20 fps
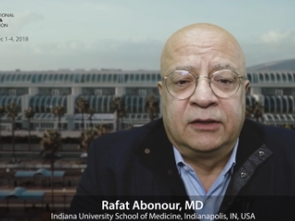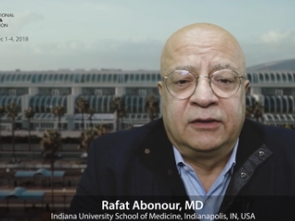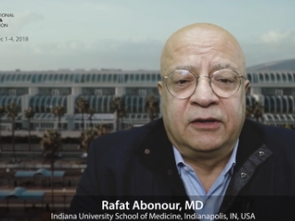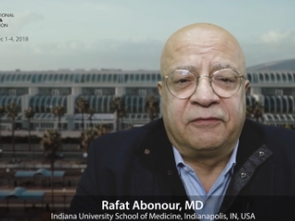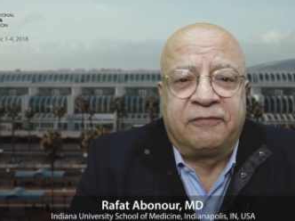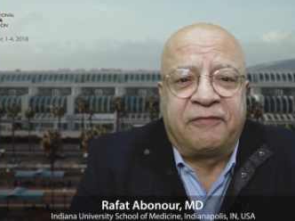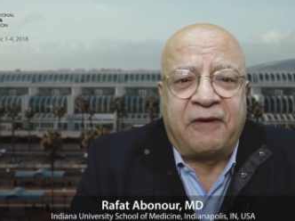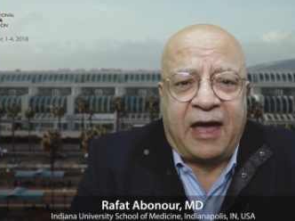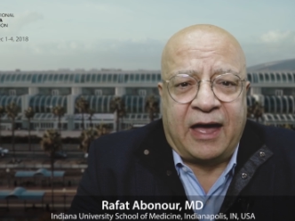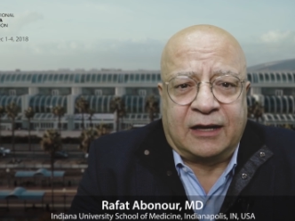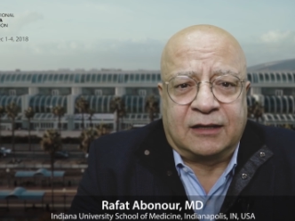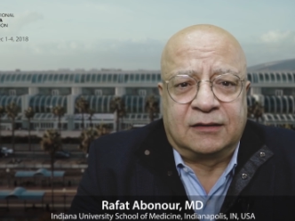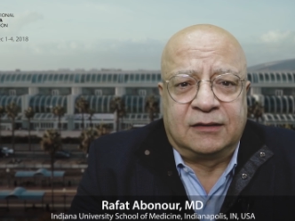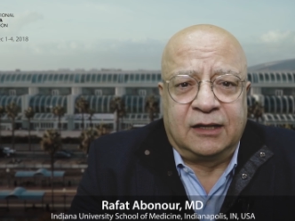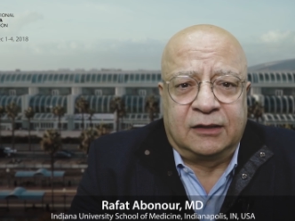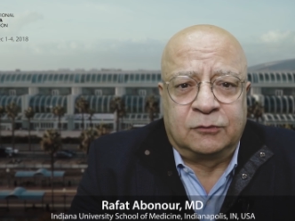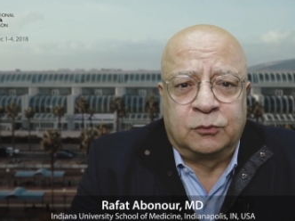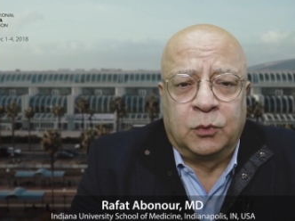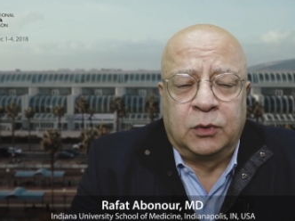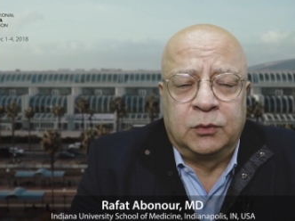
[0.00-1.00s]
the fact
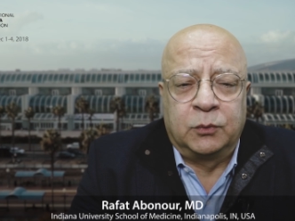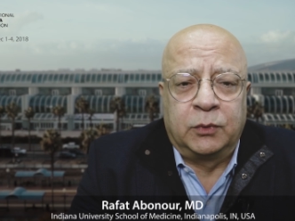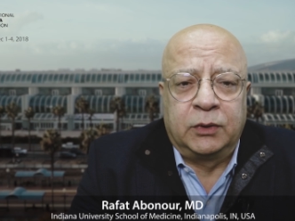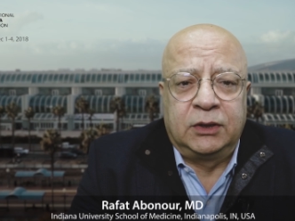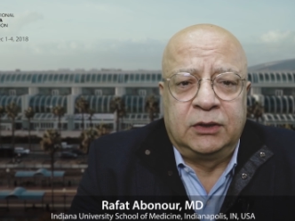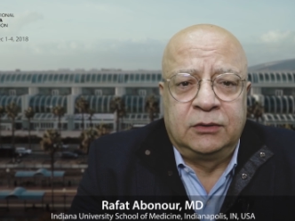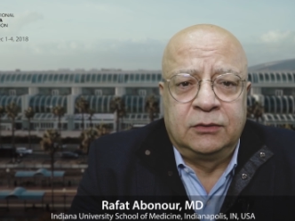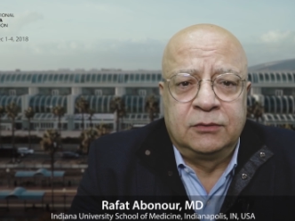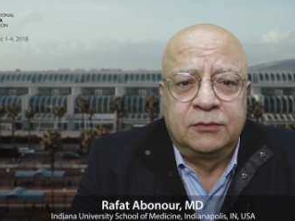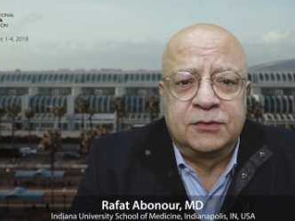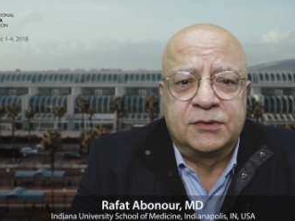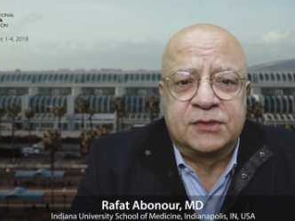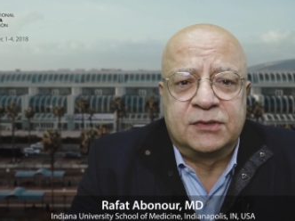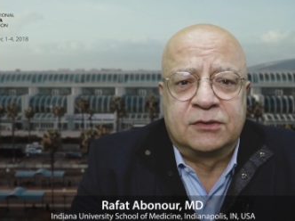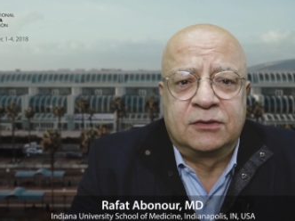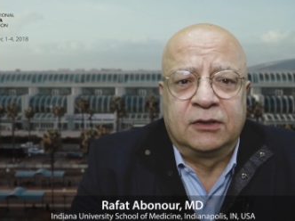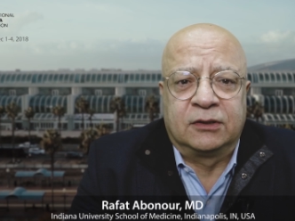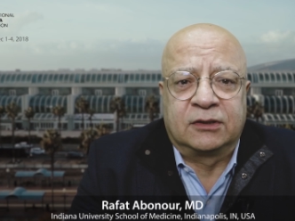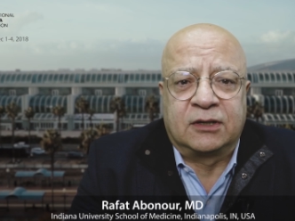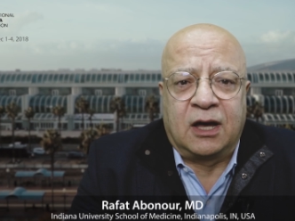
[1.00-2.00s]
that when we use
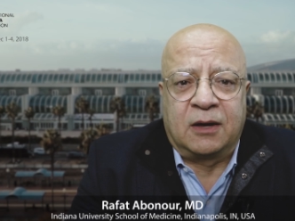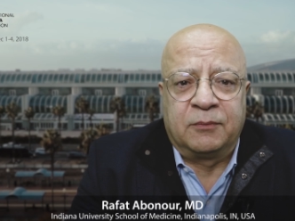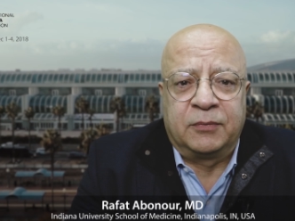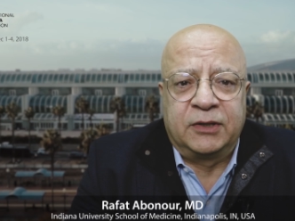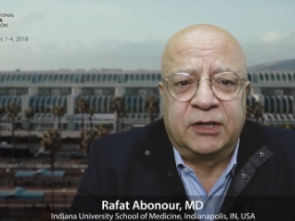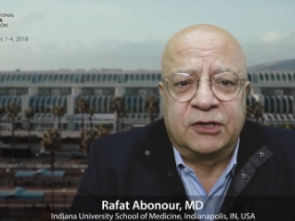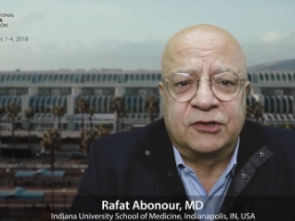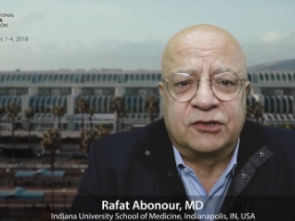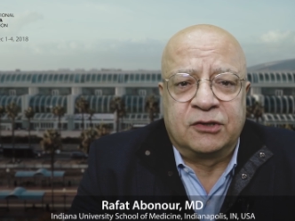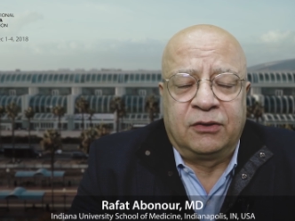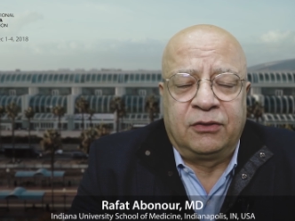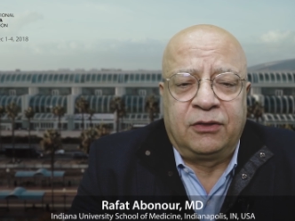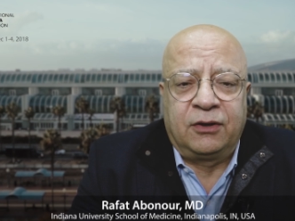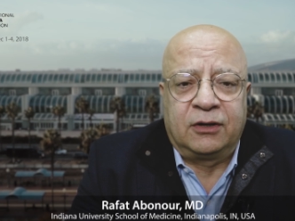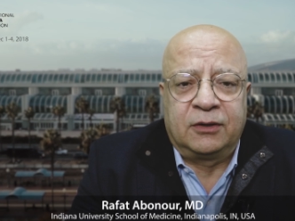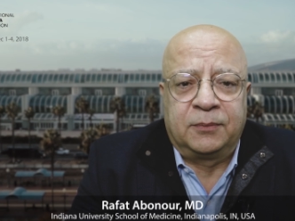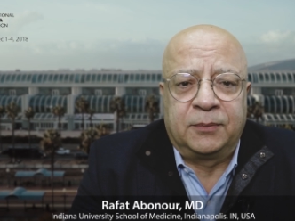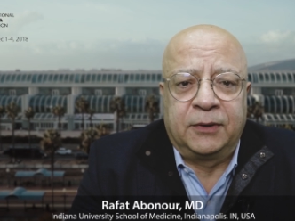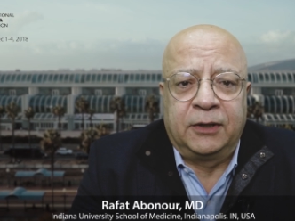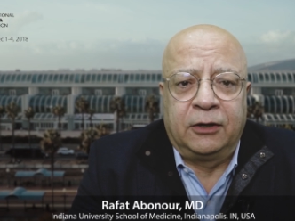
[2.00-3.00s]
good combination
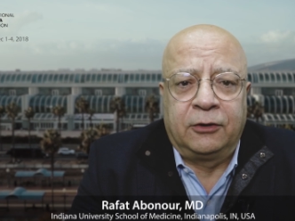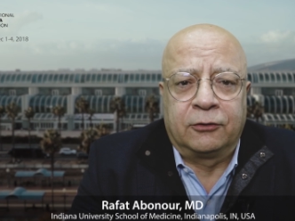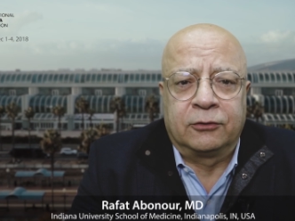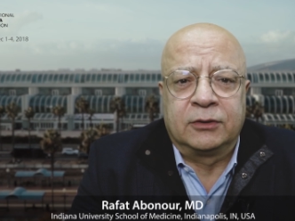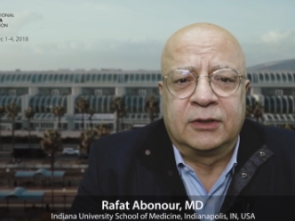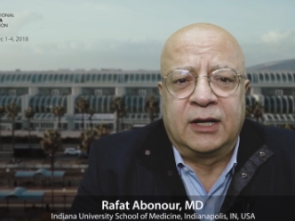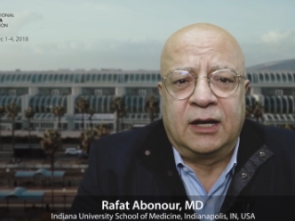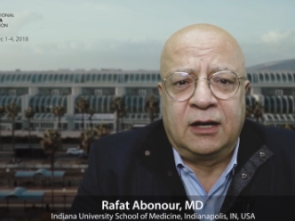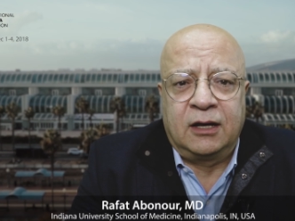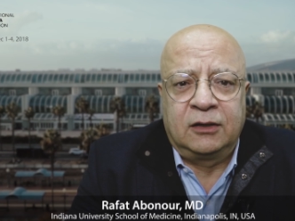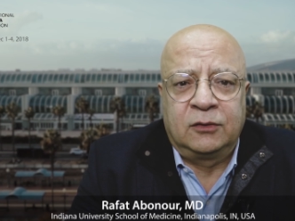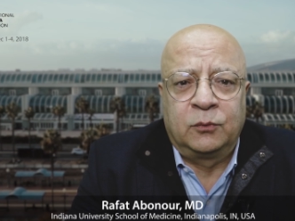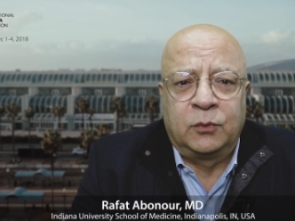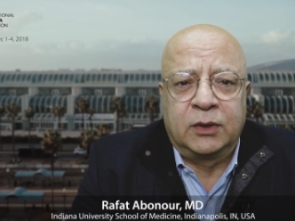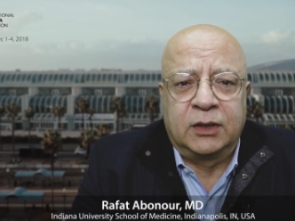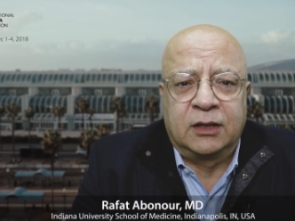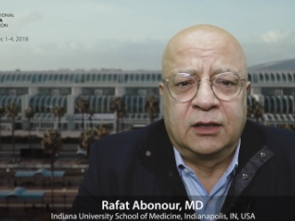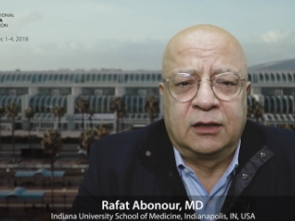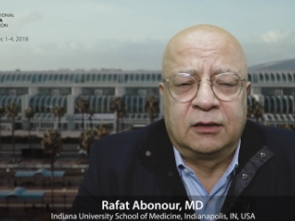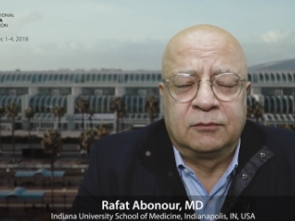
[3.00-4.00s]
therapy early on,
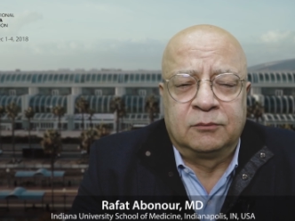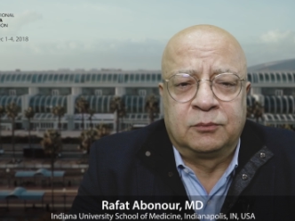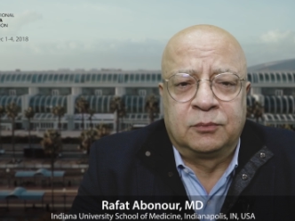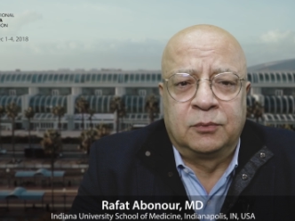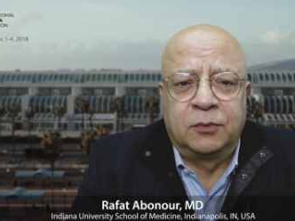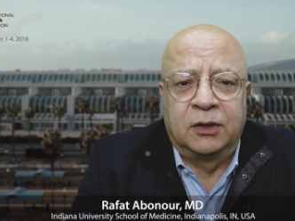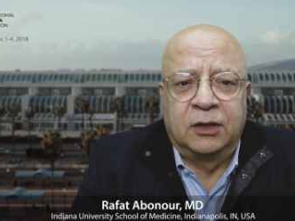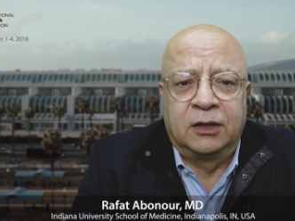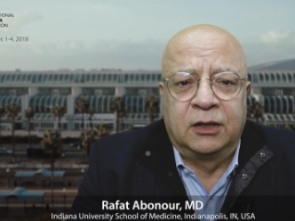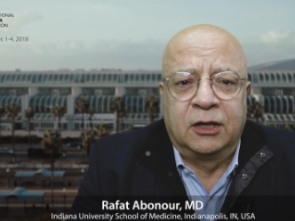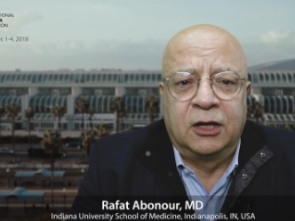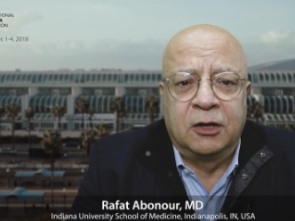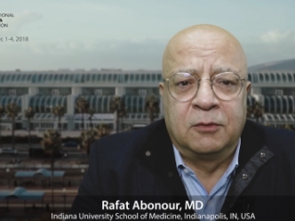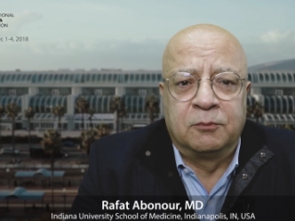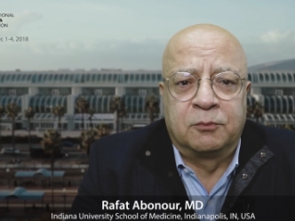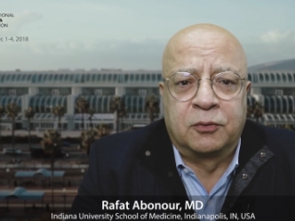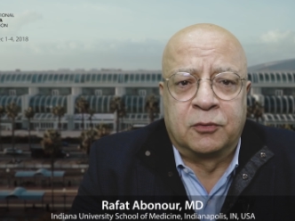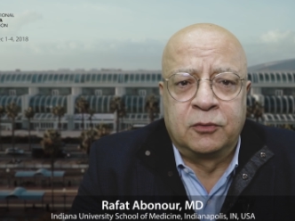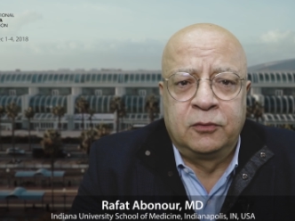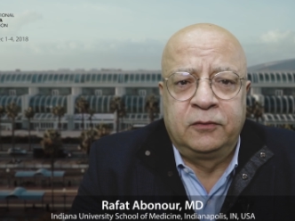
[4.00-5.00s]
we can uh,
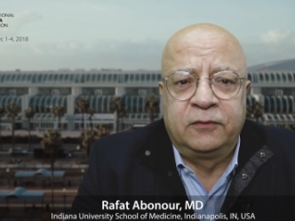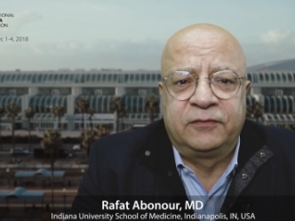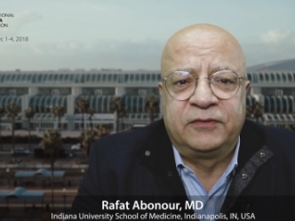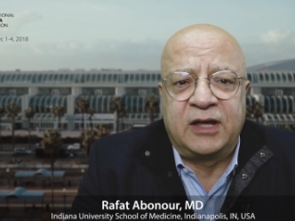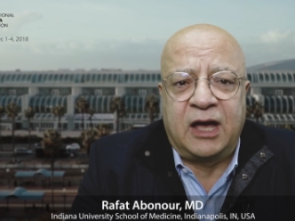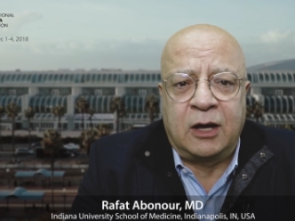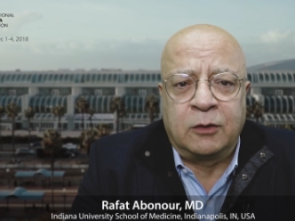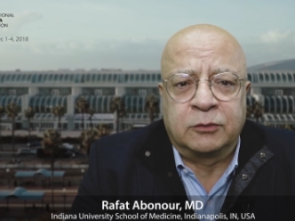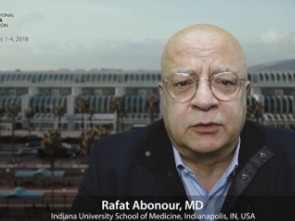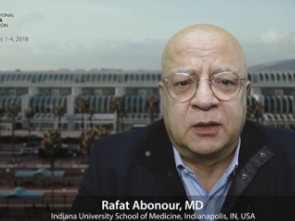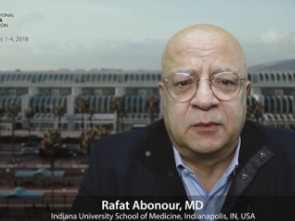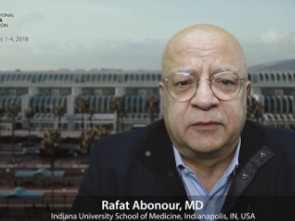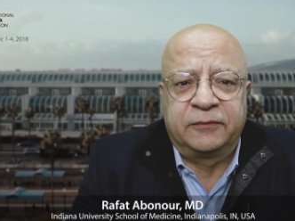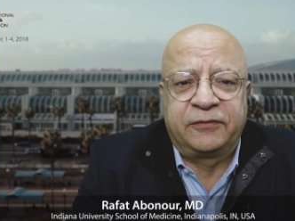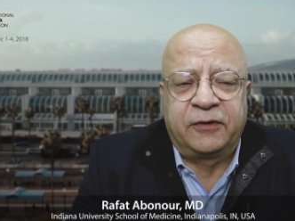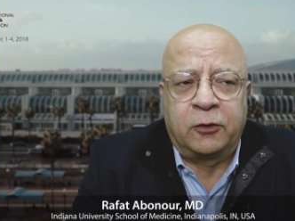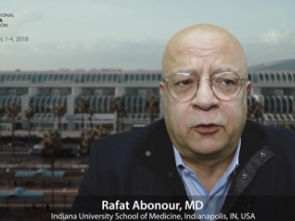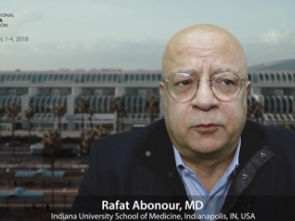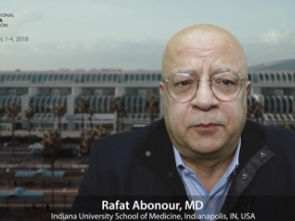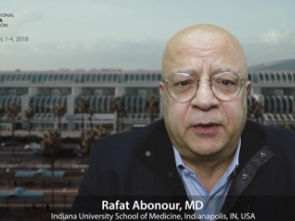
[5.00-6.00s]
improve the outcome
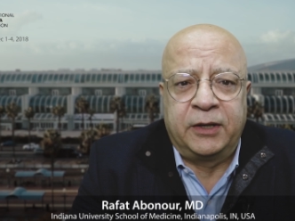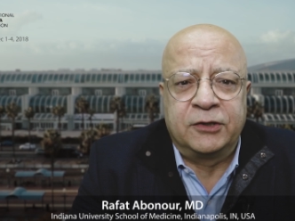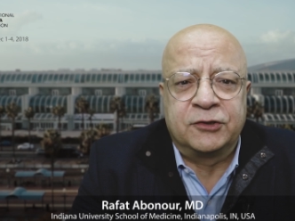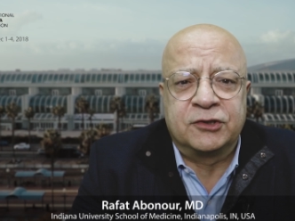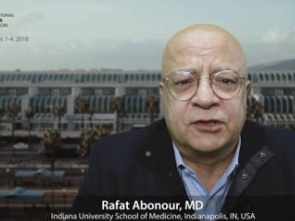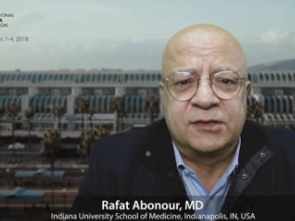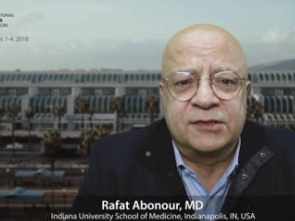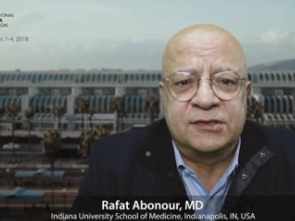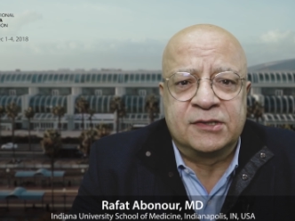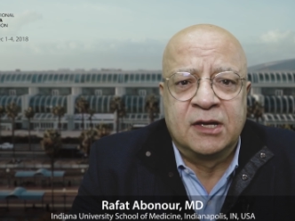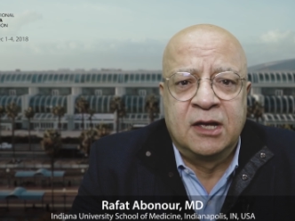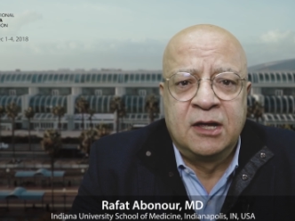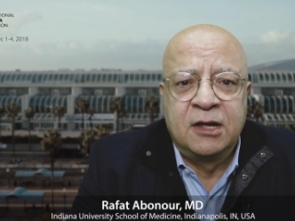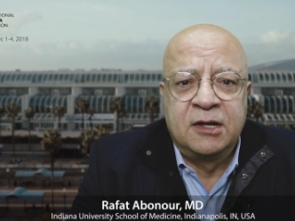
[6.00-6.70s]
of our patients.